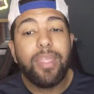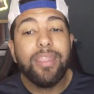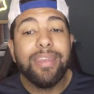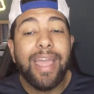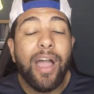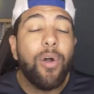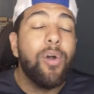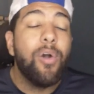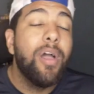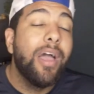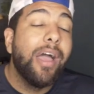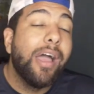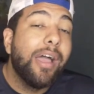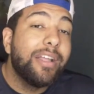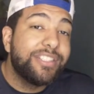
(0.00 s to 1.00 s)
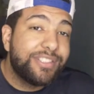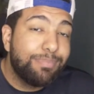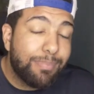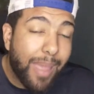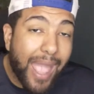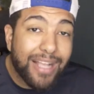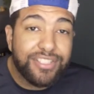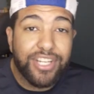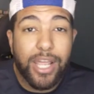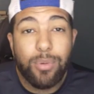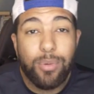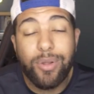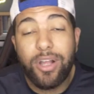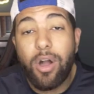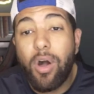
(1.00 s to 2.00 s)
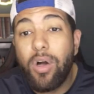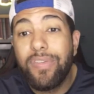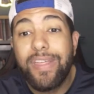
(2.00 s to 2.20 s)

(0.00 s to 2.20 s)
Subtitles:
Now, Max Chadwick called